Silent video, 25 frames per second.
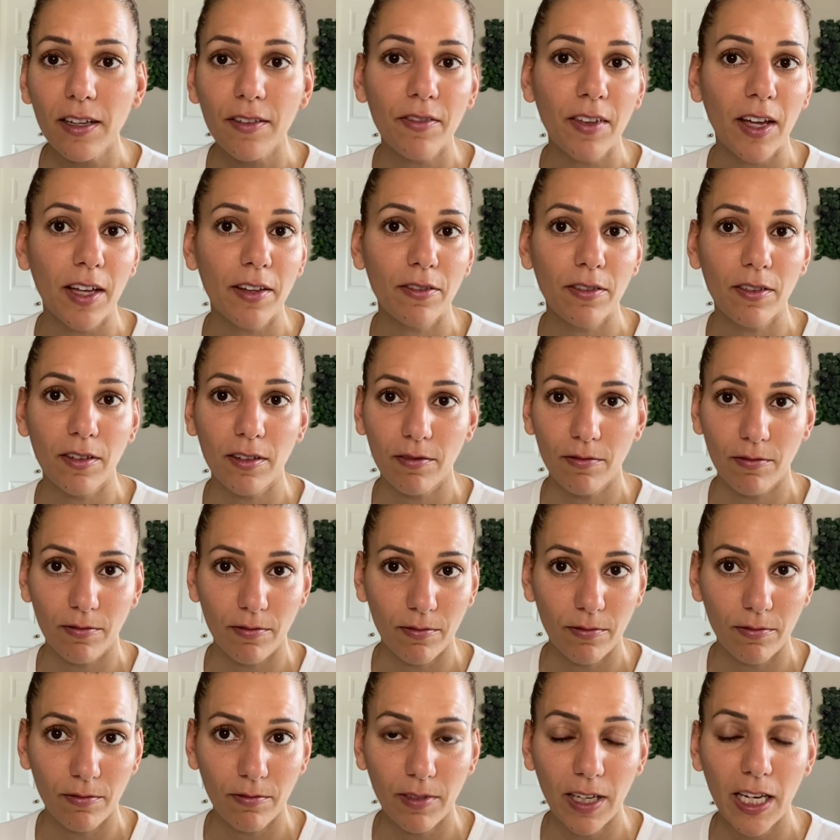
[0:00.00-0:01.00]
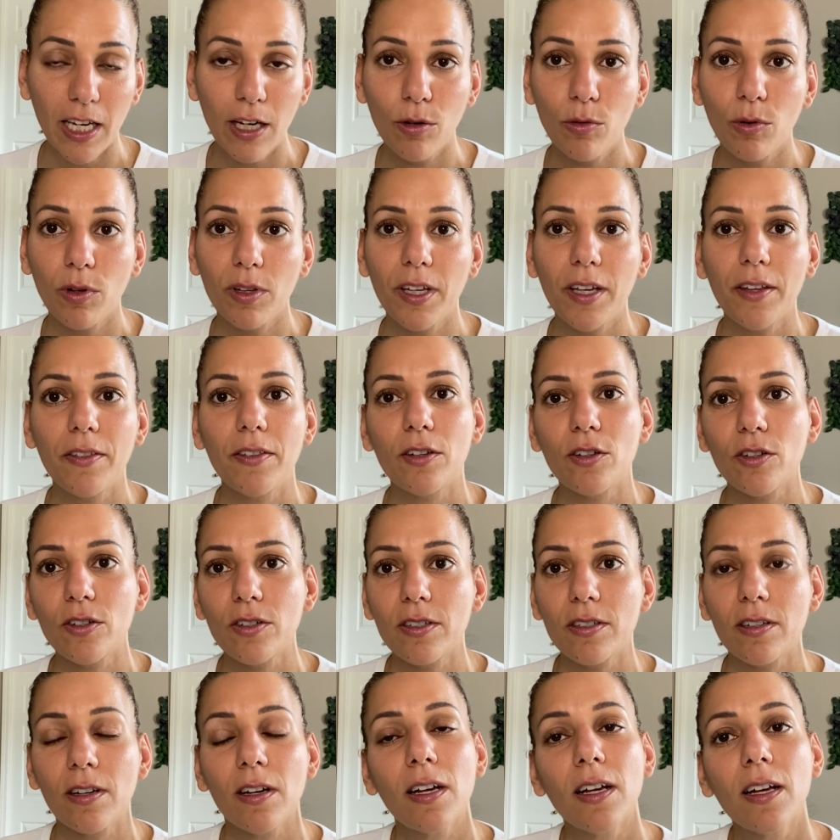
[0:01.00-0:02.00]
Then equally,
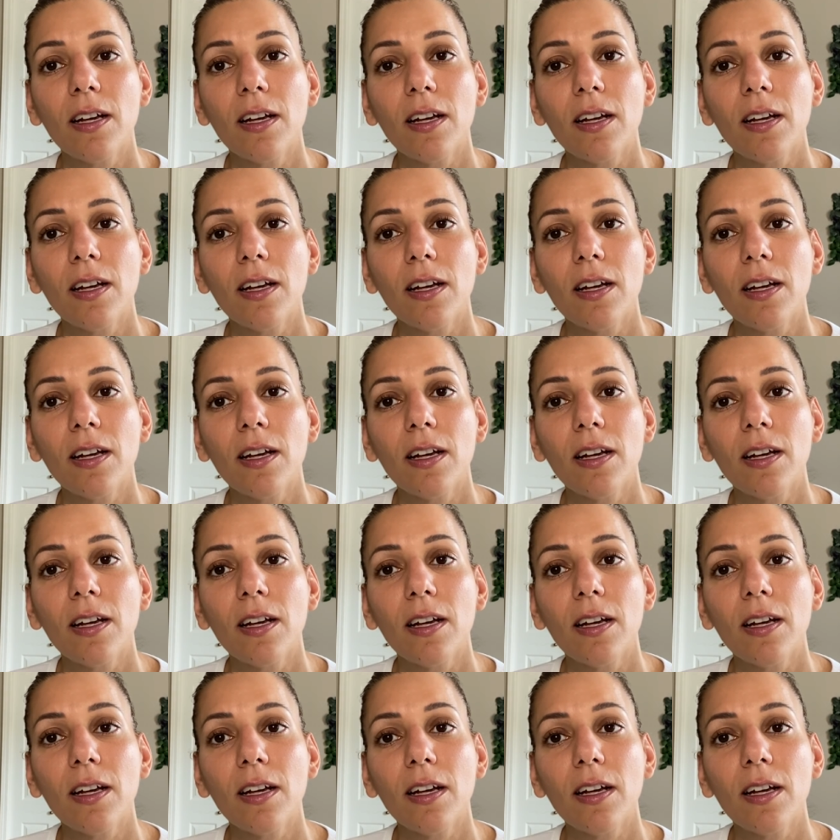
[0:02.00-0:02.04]
there's